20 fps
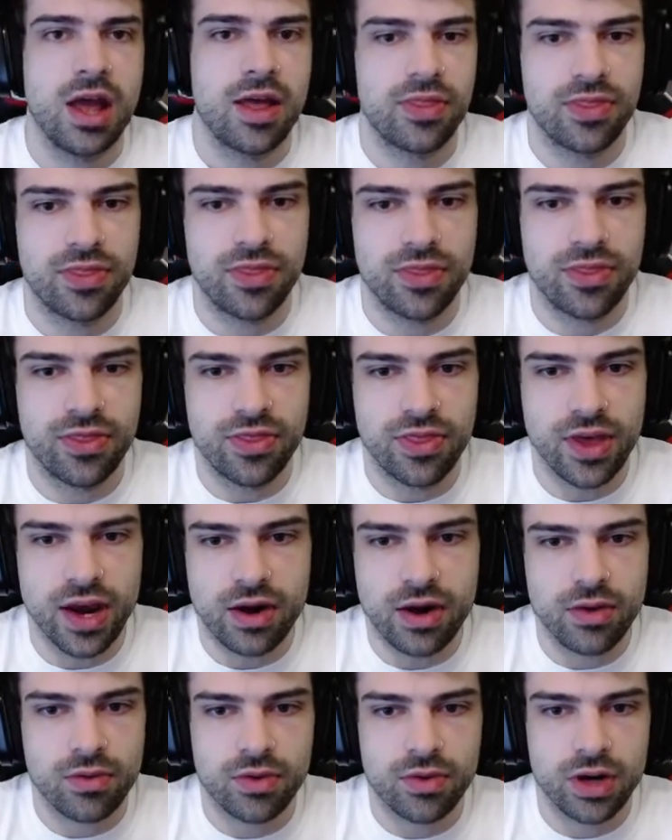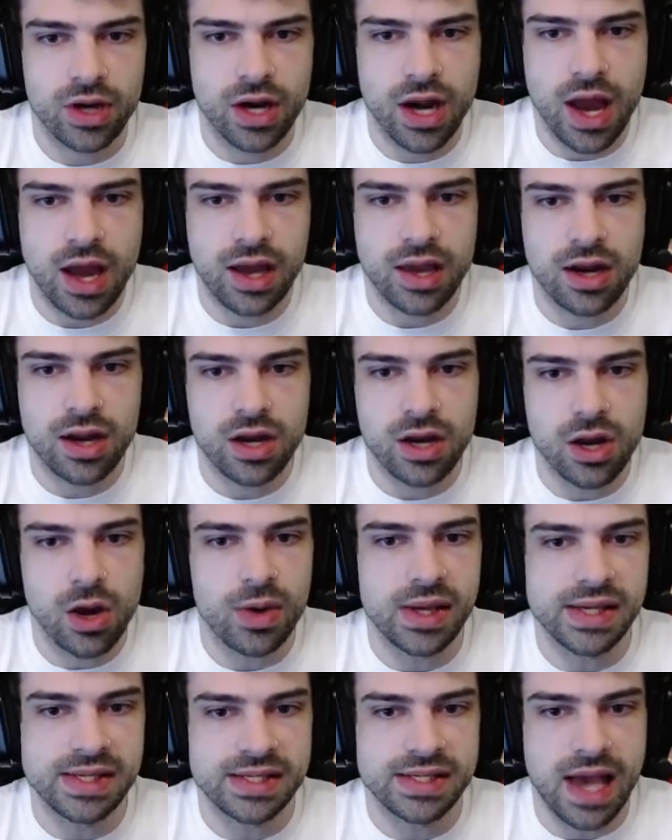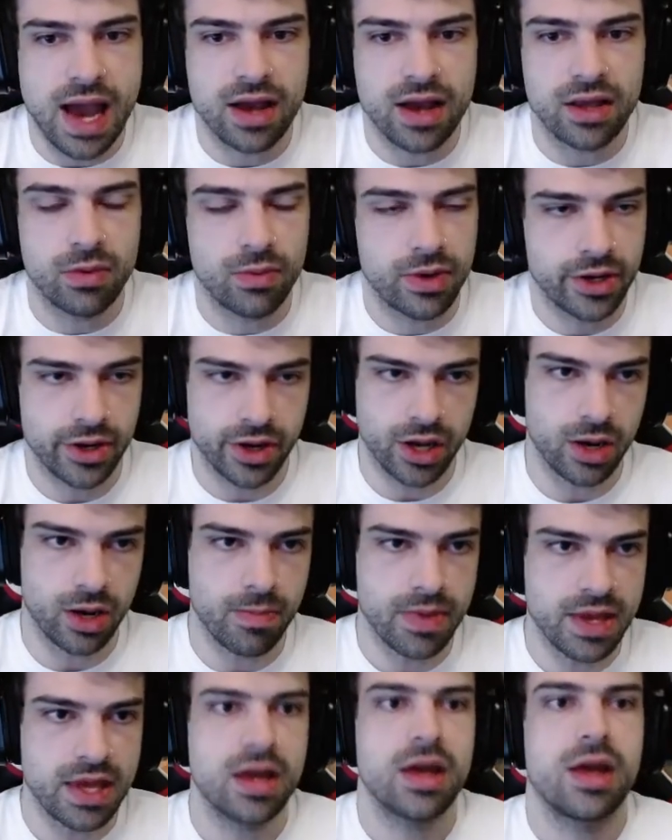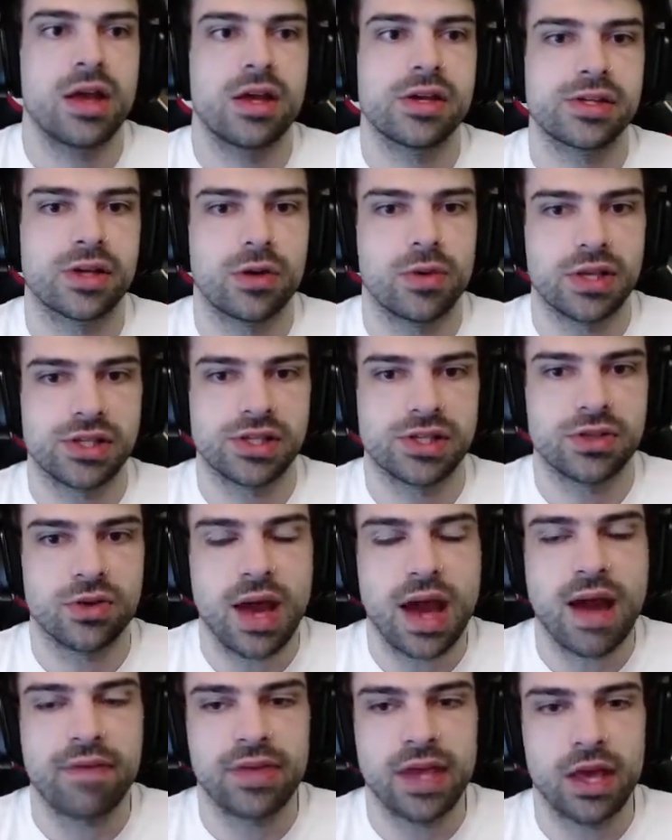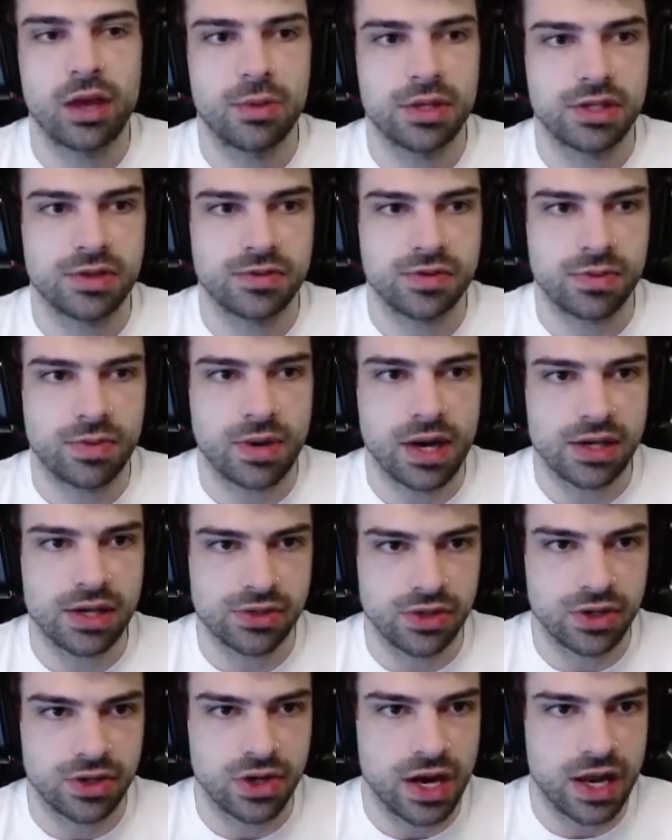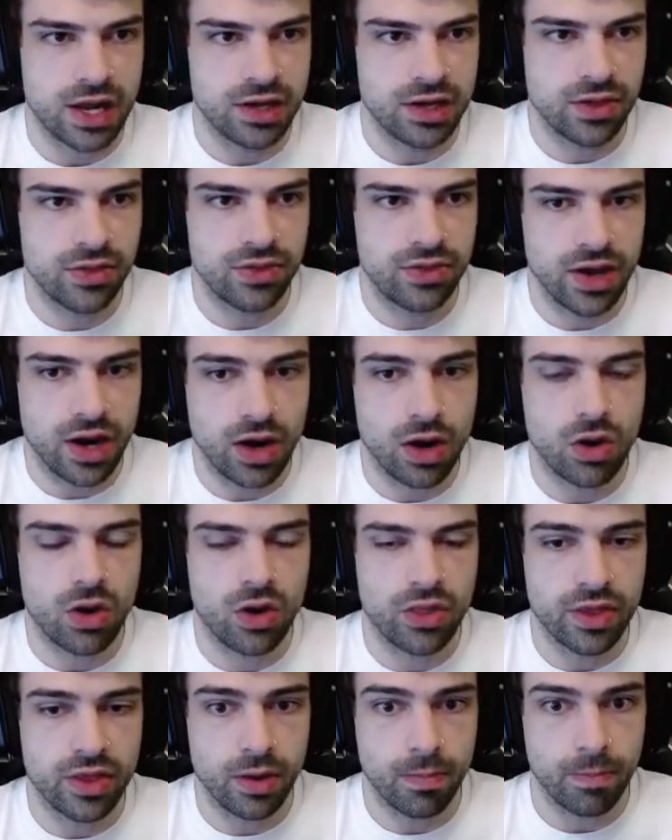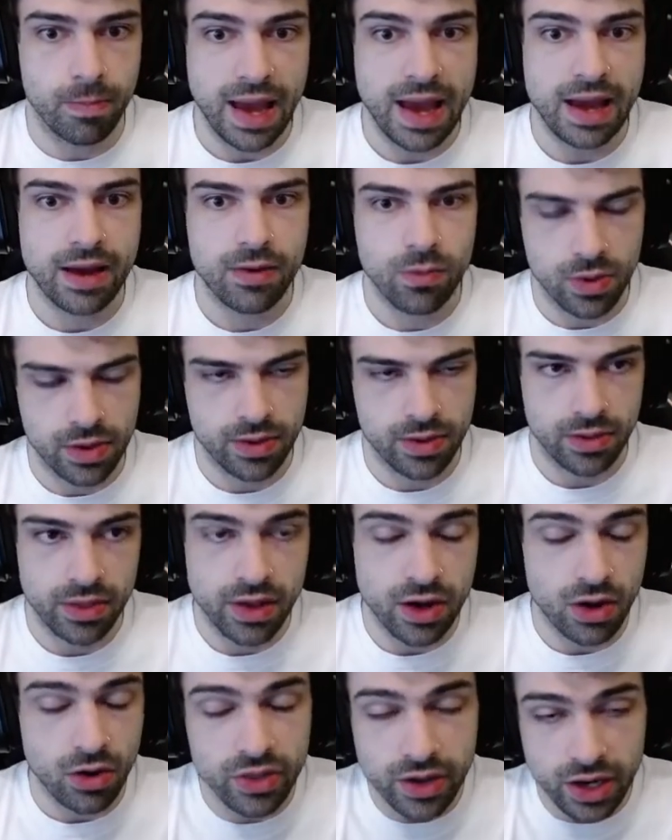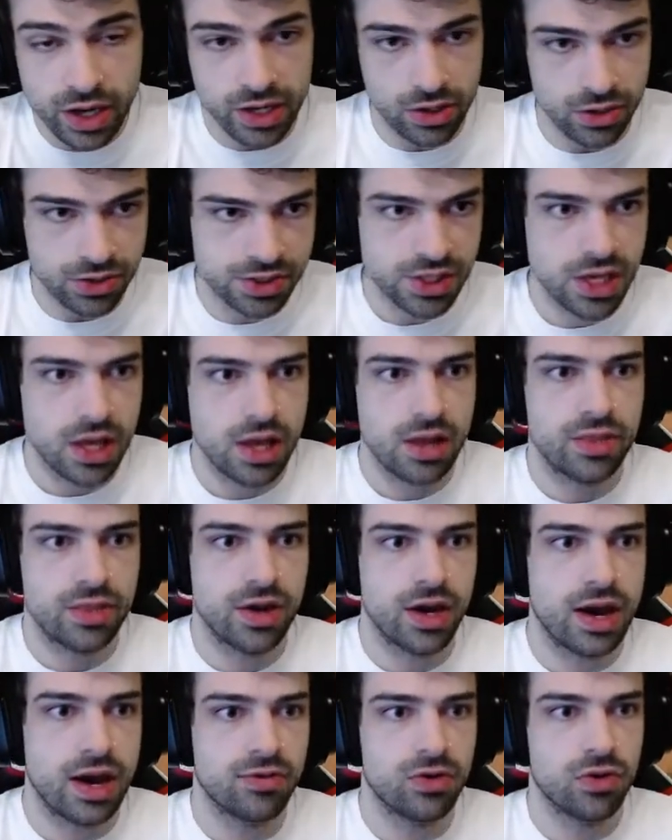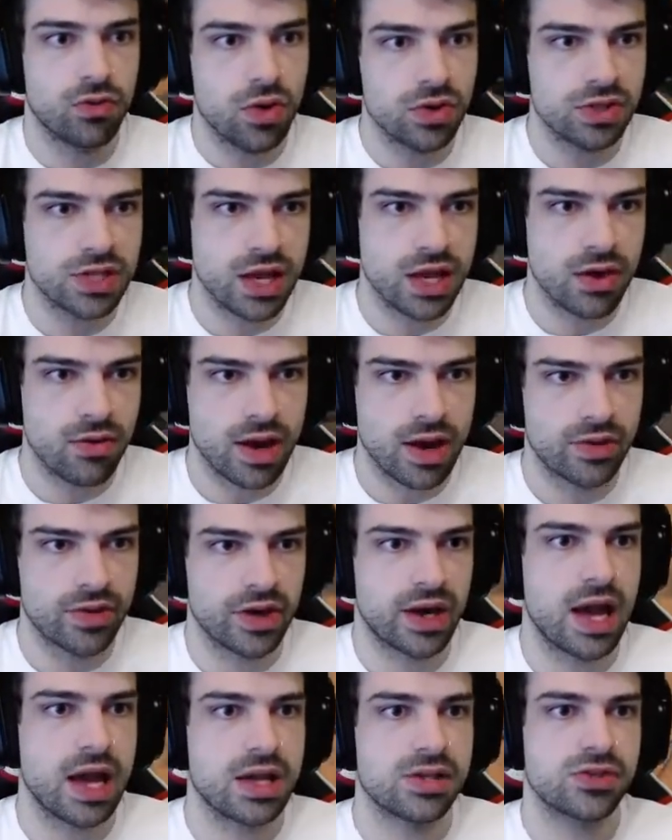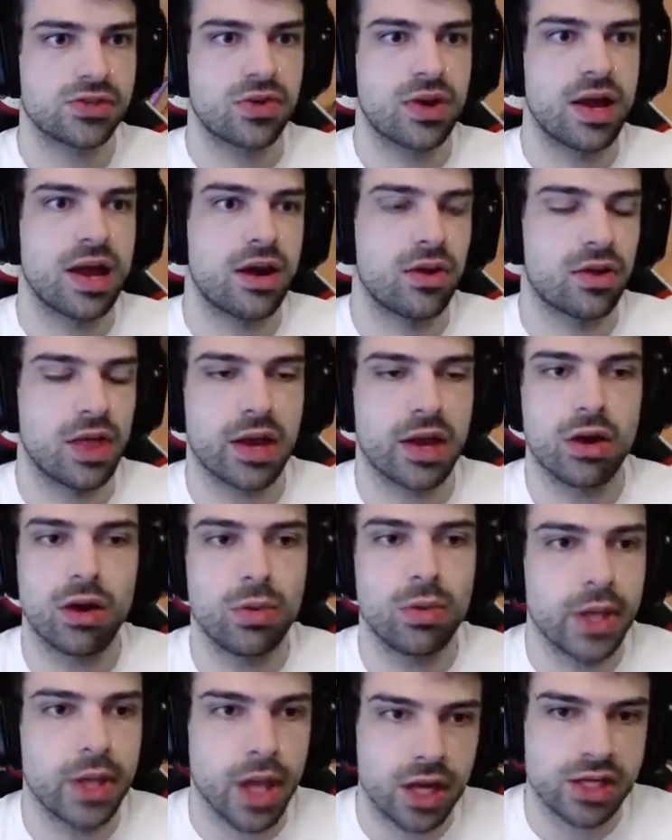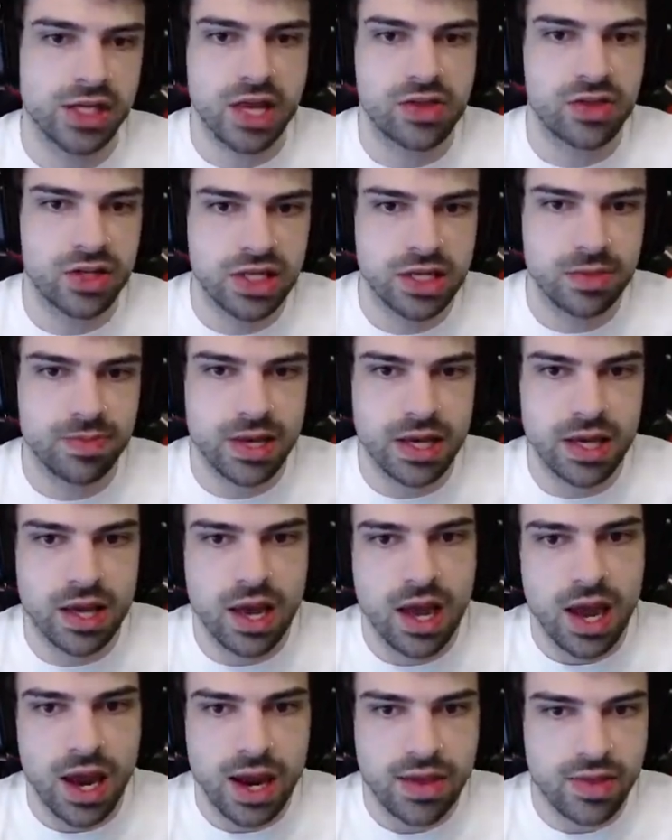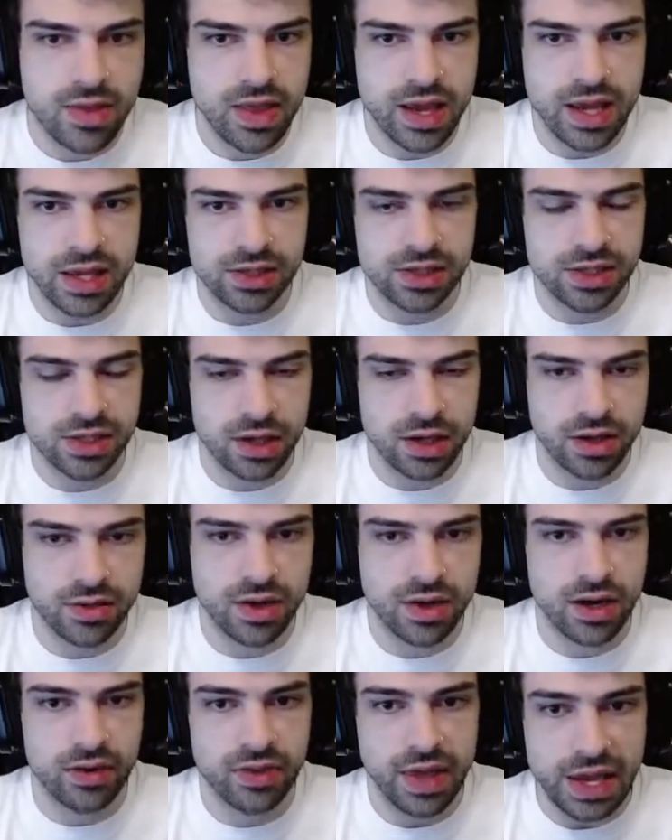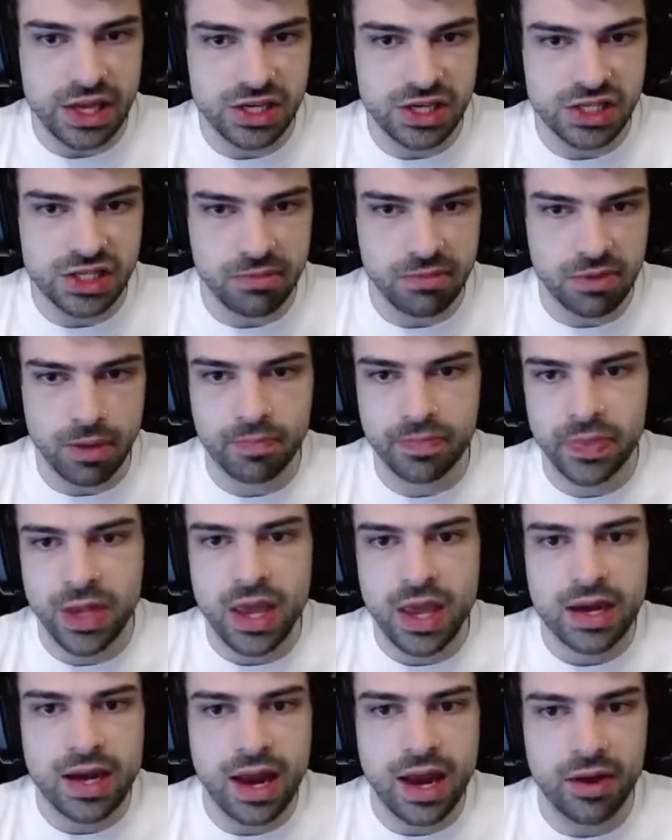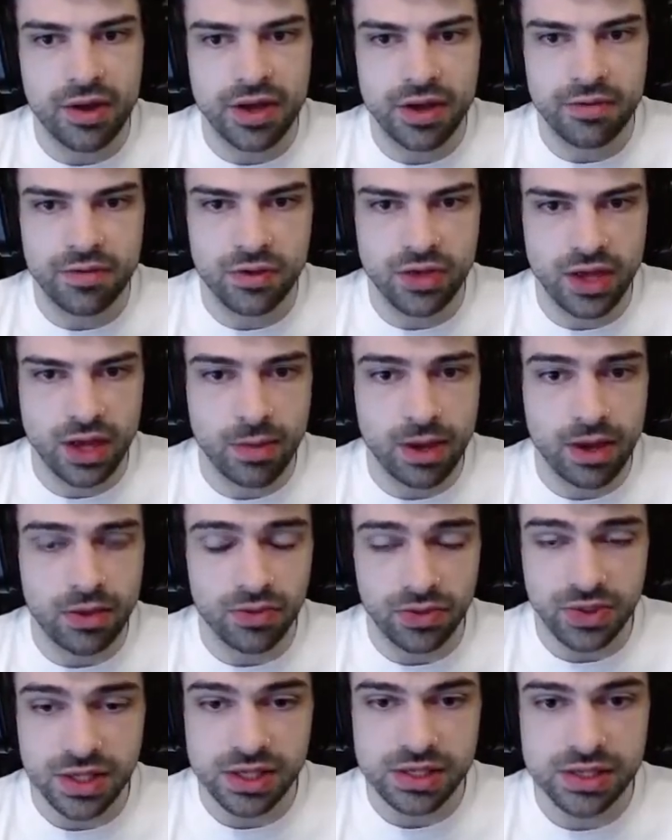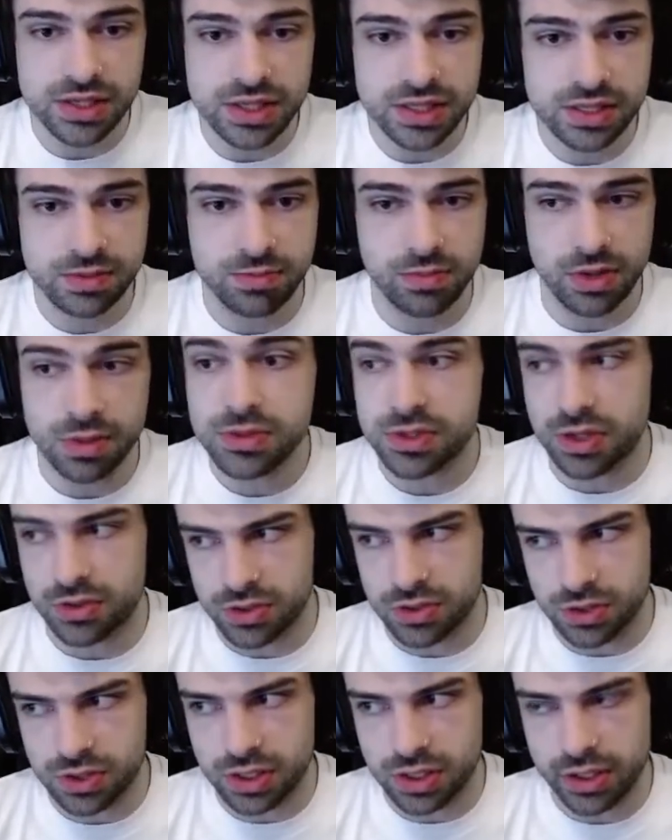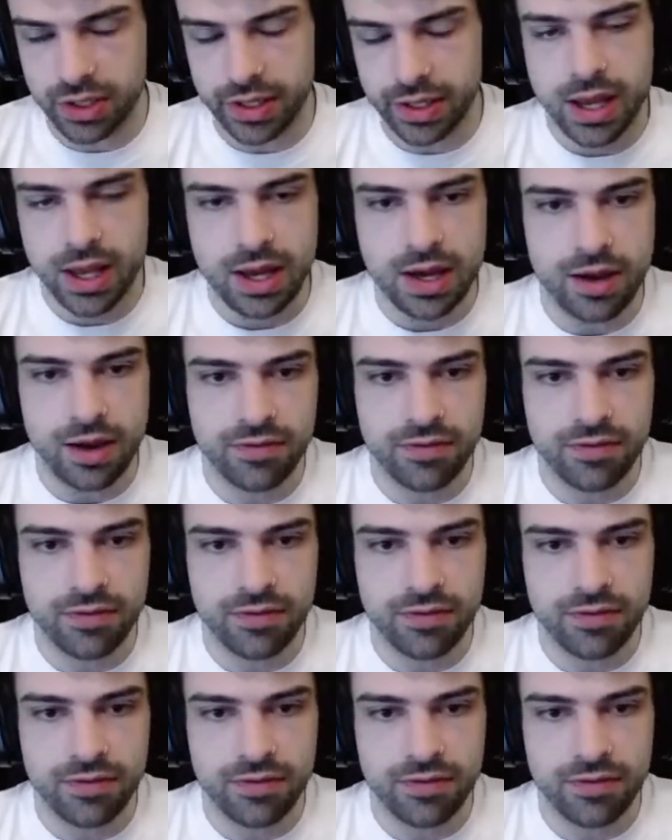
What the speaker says: They're not going to know exactly where you're going to be. So you have the element of surprise on your hand. They're on their back, they're on their heels. They're having to rotate around. Their guys through A are like, oh, we got to take the TP. And then they get stuck in there and they get jammed up. Now, if you think about this is Brimstone's utility. Now, if you